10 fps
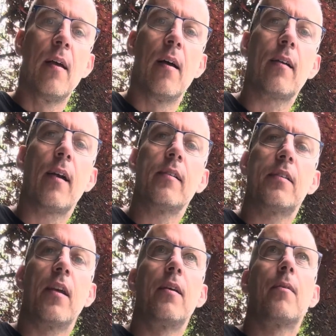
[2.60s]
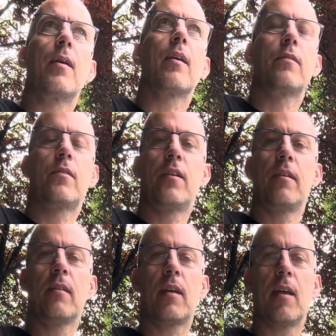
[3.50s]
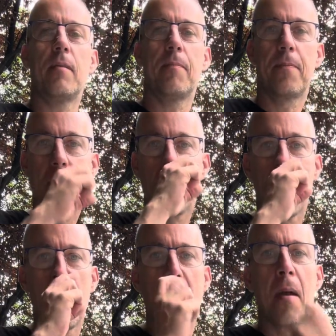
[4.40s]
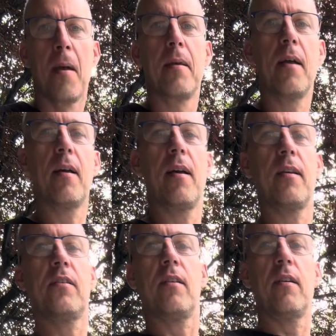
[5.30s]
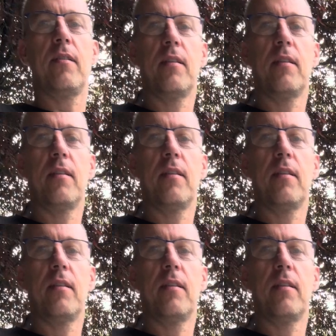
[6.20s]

Hi guys, Rick on the channel again. Yeah, I saw on